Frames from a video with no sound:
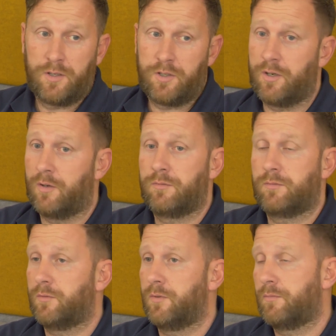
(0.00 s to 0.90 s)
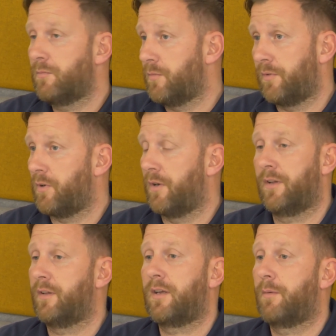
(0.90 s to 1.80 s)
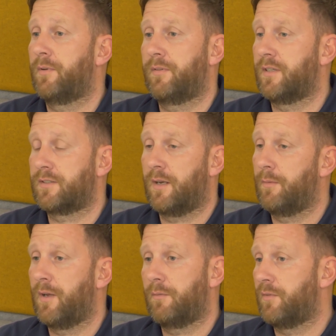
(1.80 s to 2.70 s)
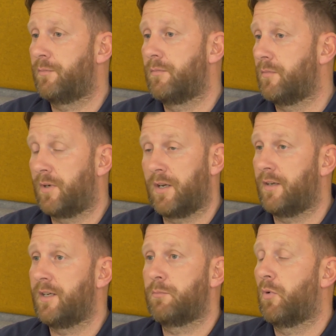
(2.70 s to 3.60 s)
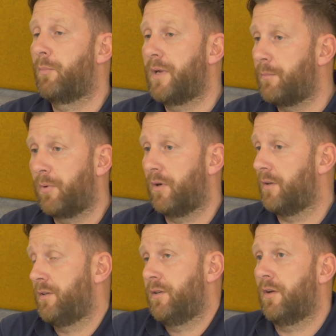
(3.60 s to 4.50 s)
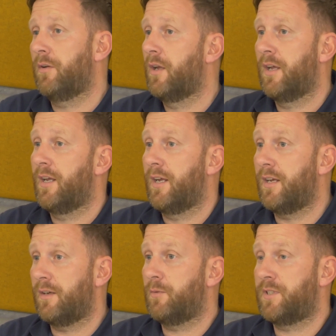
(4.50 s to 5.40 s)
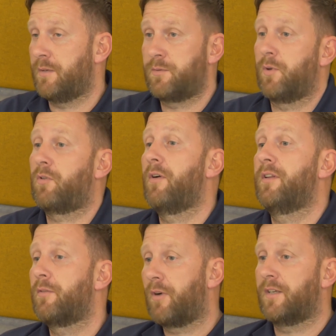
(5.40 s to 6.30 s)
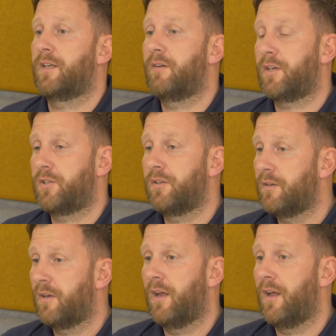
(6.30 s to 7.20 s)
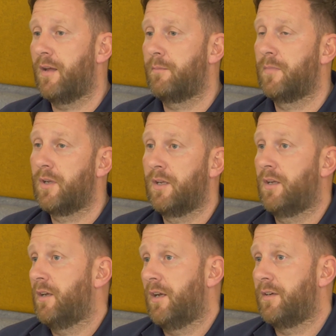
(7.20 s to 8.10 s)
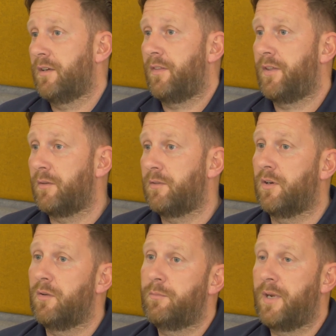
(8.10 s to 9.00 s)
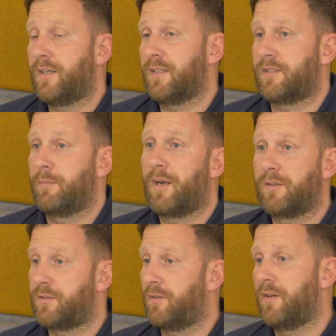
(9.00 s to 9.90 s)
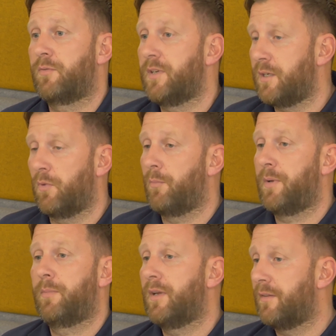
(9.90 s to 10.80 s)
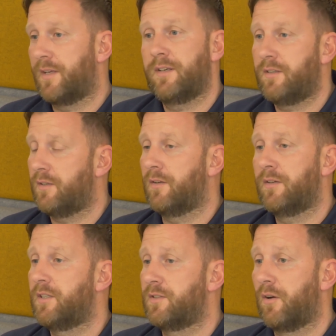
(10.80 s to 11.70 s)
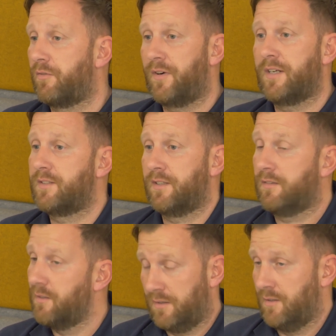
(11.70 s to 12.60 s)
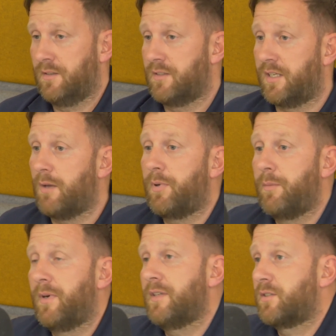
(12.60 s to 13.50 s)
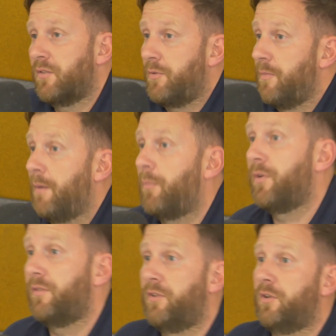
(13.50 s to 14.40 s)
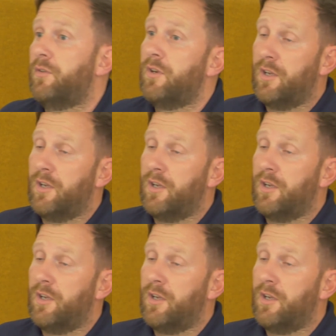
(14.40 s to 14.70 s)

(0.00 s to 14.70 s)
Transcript: We've got another couple of things coming up. We're going to need more people, and we seem to be growing in the right direction. And I think Ben gets the balance right. If we need more people in, then he's not afraid to get people in. So from that point of view,